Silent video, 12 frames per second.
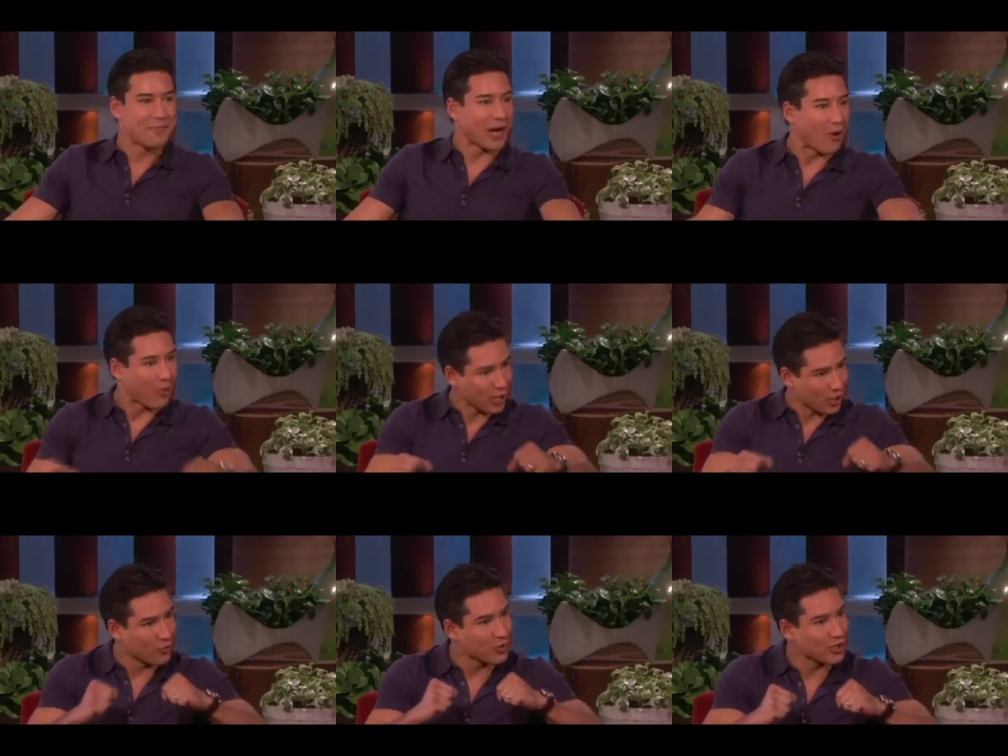But I
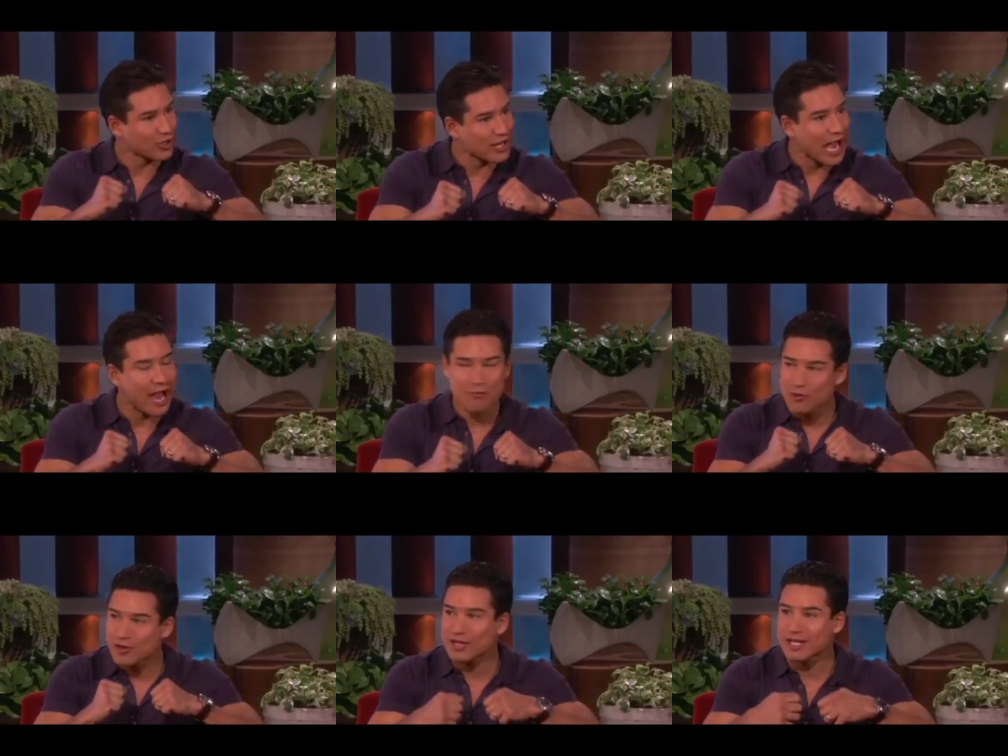want to really, I
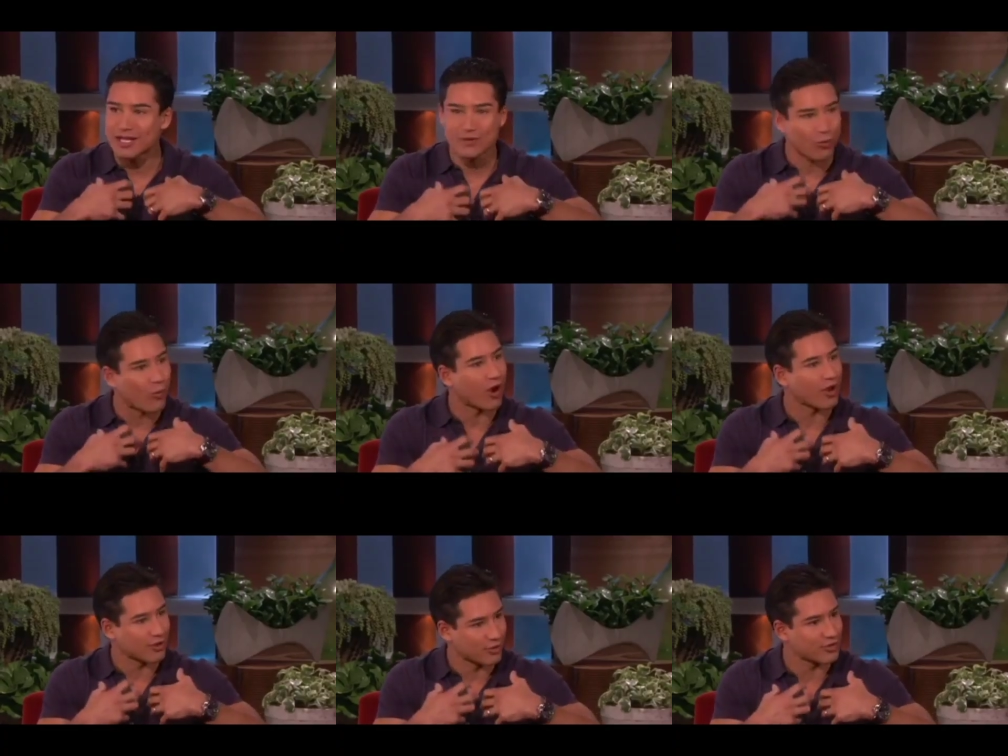really
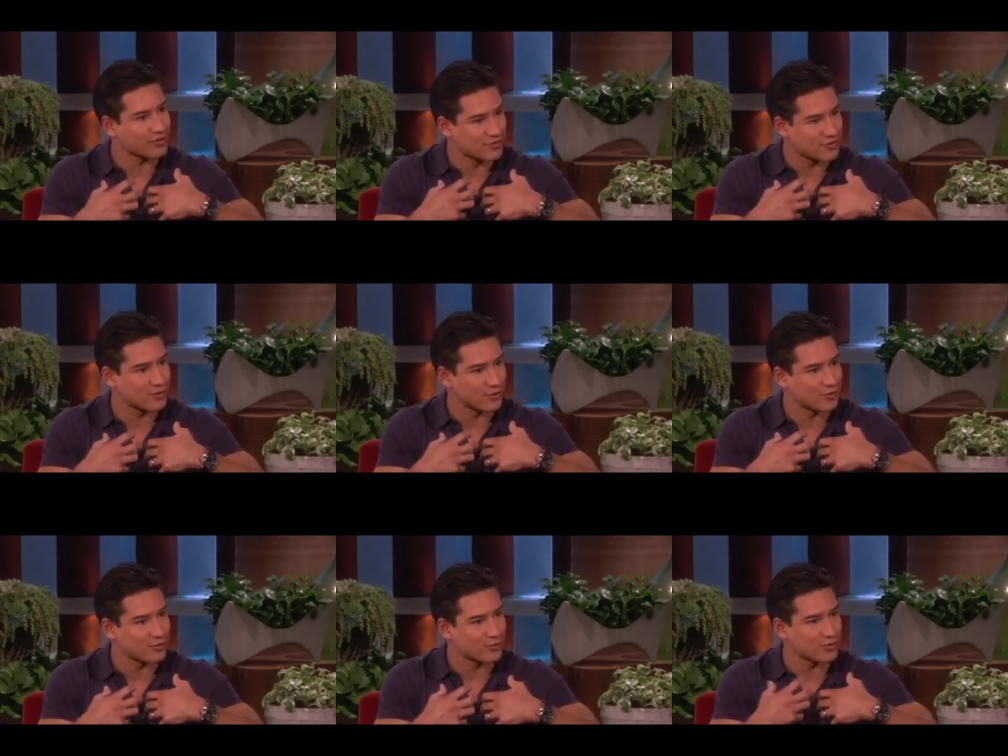want her
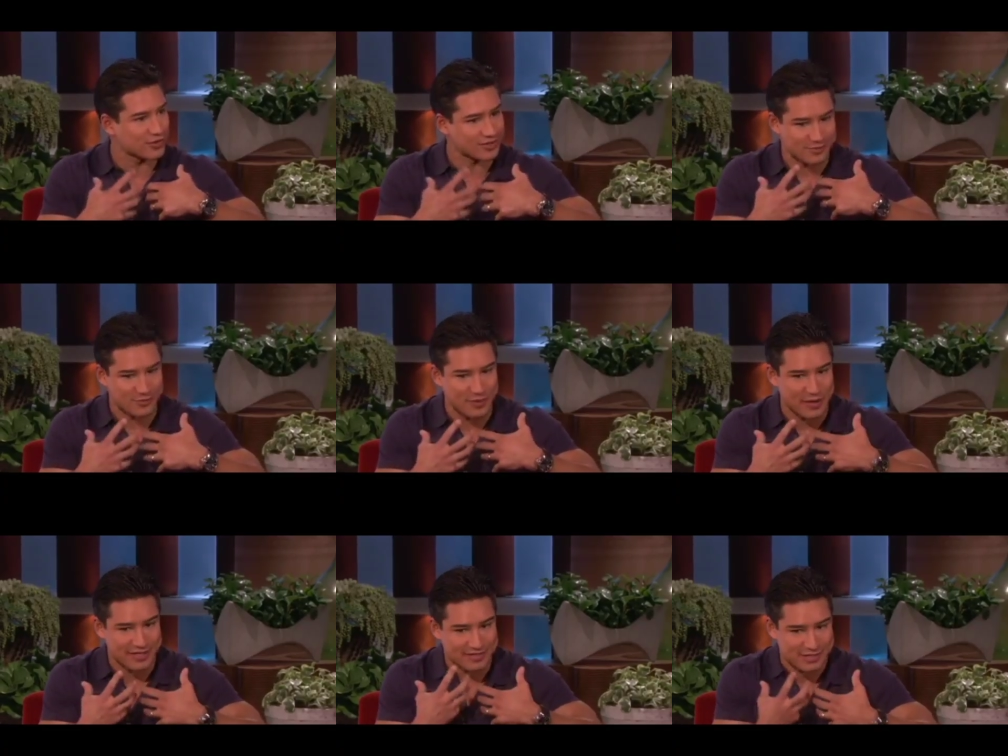to uh,
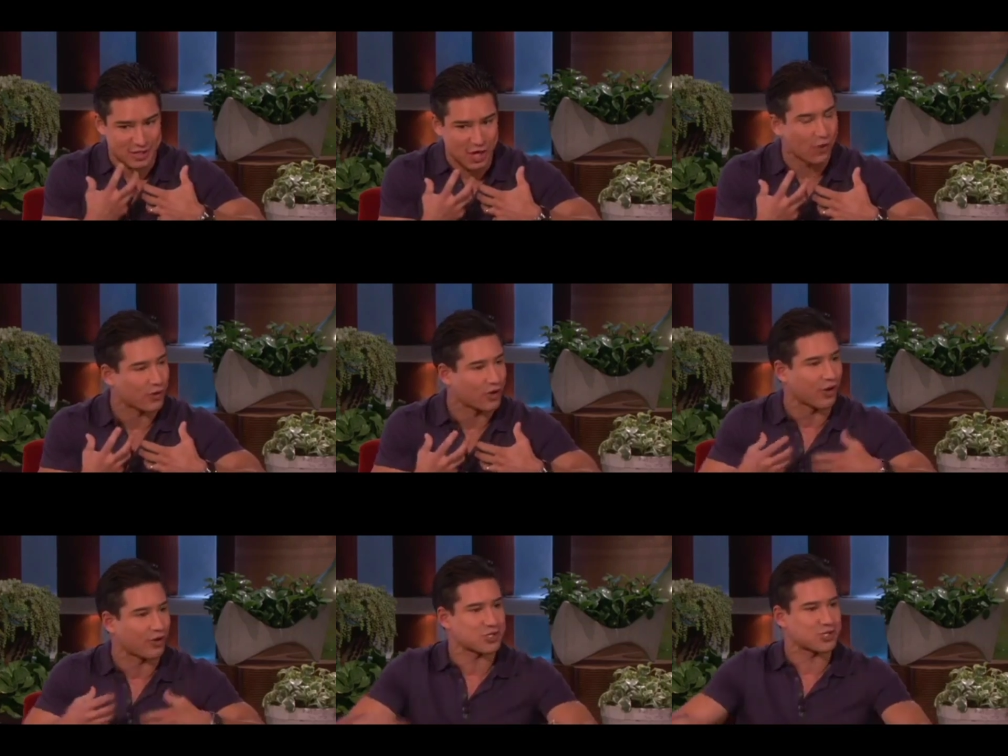uh, to know her
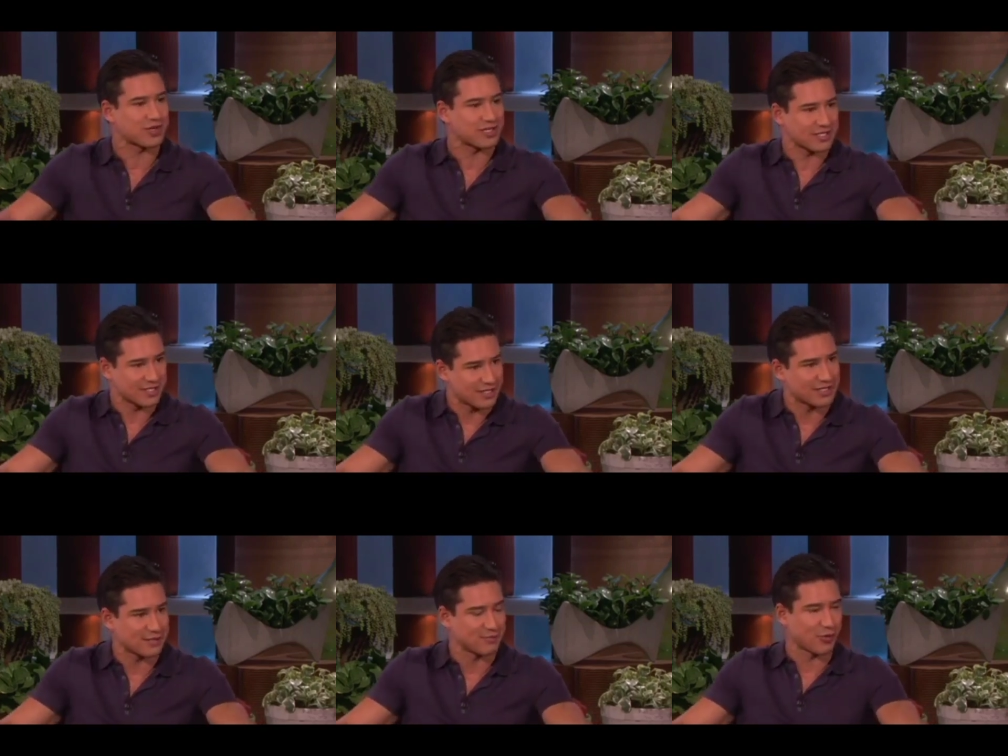culture, and, to,
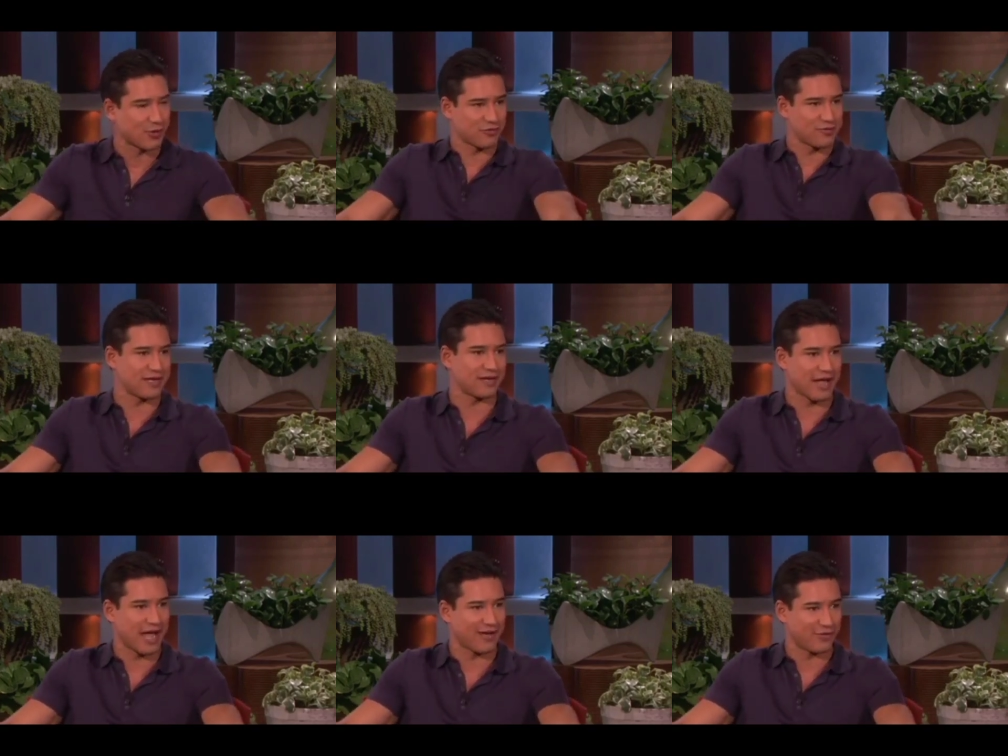uh-huh. and it's important for me
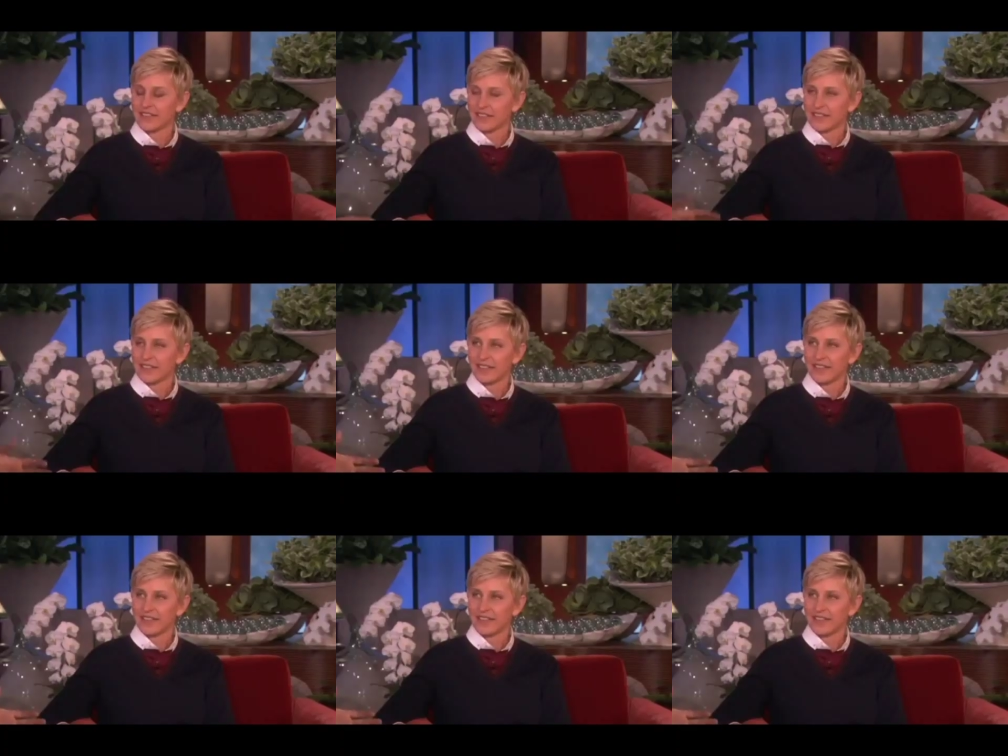okay. to have the language.